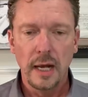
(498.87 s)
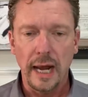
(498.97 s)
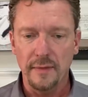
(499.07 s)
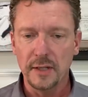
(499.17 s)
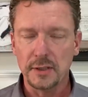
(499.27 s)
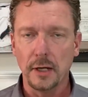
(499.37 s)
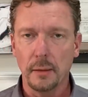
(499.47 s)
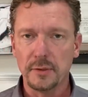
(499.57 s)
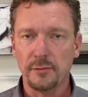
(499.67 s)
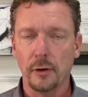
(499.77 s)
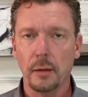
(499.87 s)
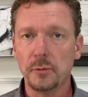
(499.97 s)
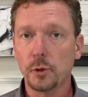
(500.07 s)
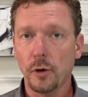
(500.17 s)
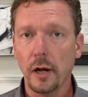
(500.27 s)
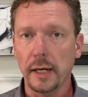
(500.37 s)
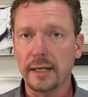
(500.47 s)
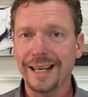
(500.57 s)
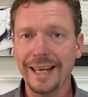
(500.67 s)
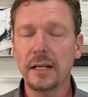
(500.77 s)
And this comes from
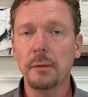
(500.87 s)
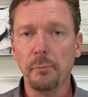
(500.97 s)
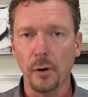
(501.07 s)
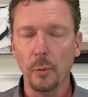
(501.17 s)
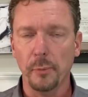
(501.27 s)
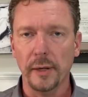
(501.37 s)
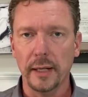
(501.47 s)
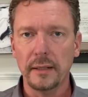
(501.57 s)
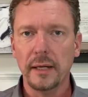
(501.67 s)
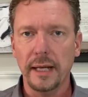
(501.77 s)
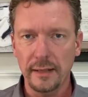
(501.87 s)
chronic inappropriate